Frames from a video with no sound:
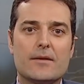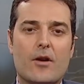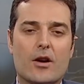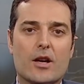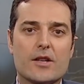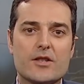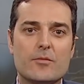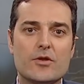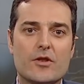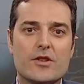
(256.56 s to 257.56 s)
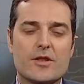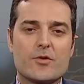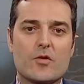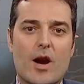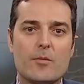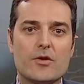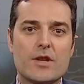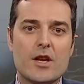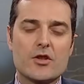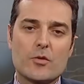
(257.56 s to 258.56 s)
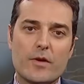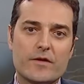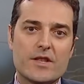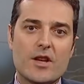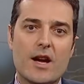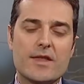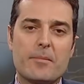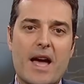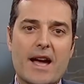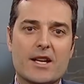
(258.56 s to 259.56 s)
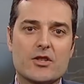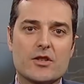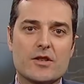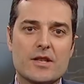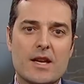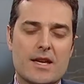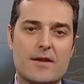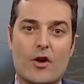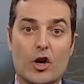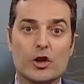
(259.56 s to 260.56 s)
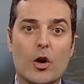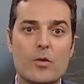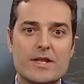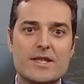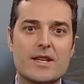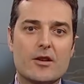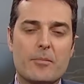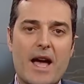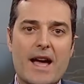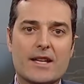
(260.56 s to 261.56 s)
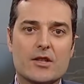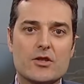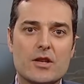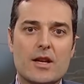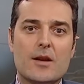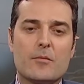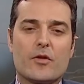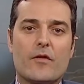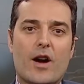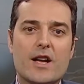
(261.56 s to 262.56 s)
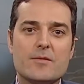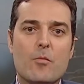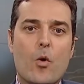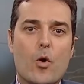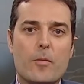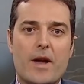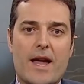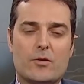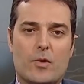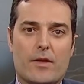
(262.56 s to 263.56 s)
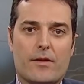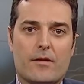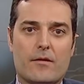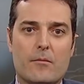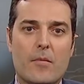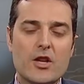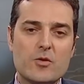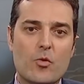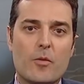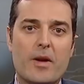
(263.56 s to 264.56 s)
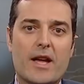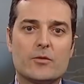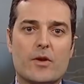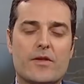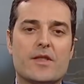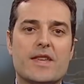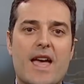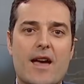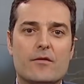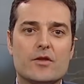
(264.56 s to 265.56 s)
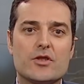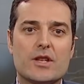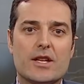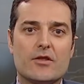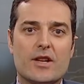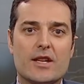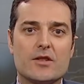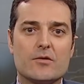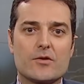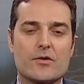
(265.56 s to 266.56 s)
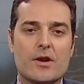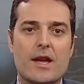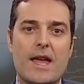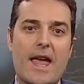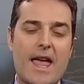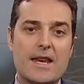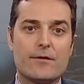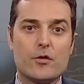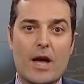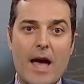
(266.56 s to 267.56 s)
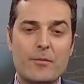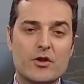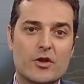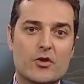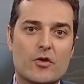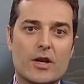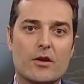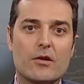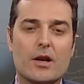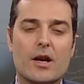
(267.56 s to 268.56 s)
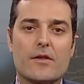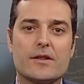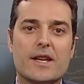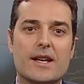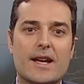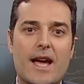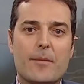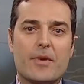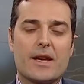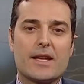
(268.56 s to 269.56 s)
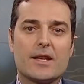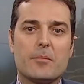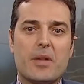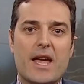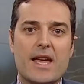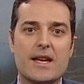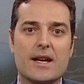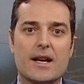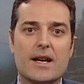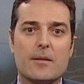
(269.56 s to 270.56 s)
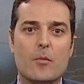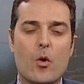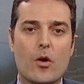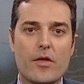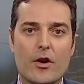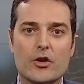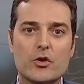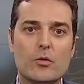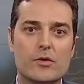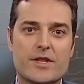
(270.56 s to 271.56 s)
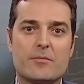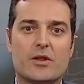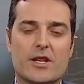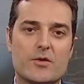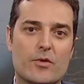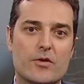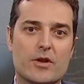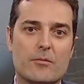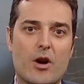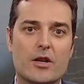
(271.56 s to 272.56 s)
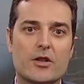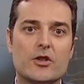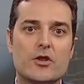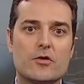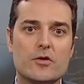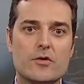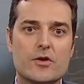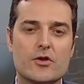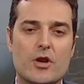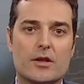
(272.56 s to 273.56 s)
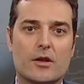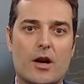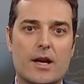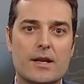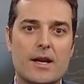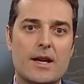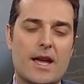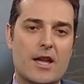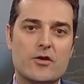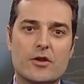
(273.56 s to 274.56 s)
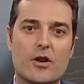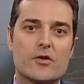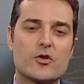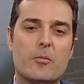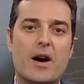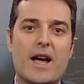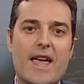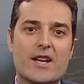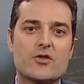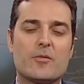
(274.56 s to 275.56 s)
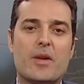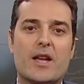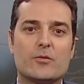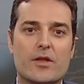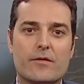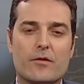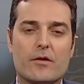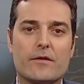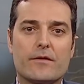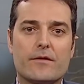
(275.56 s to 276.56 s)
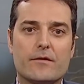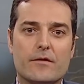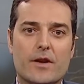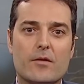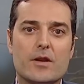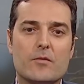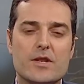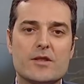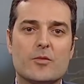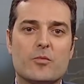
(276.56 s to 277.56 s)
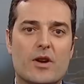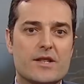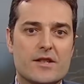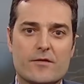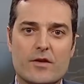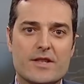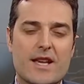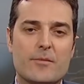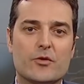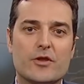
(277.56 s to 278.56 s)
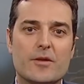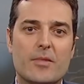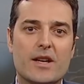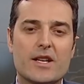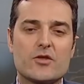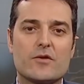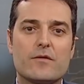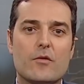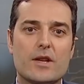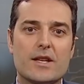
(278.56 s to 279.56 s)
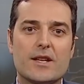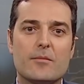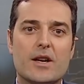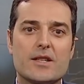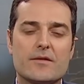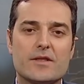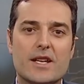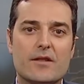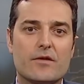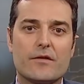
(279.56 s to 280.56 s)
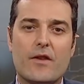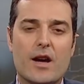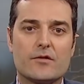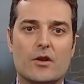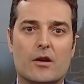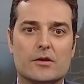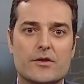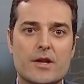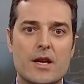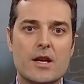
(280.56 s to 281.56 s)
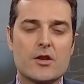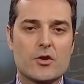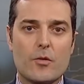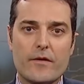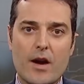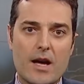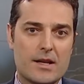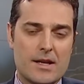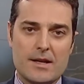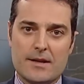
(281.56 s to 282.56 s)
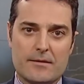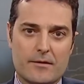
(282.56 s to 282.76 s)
our customers, our subscribers. So we've designed the packages, even our lowest tier package provides more bandwidth, much more bandwidth than the average internet user. And if you happen to trigger the data cap and end up paying more, there are tools in place where you can monitor your usage online, and you can also buy extra bandwidth for very reasonable prices. For example, you can buy an extra 40 gigabytes of data for $5. So we've got